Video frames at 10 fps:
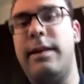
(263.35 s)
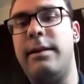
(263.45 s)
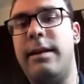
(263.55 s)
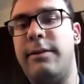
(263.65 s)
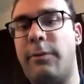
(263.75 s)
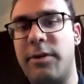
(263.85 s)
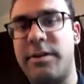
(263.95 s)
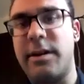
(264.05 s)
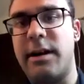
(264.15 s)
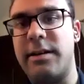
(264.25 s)
and
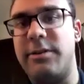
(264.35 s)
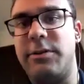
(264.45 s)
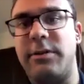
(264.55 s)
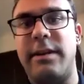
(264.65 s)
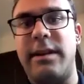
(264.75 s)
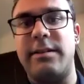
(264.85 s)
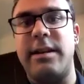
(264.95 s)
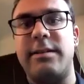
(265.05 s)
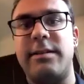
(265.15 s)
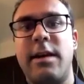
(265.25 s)
enforce the Constitution of the United
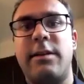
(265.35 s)
States.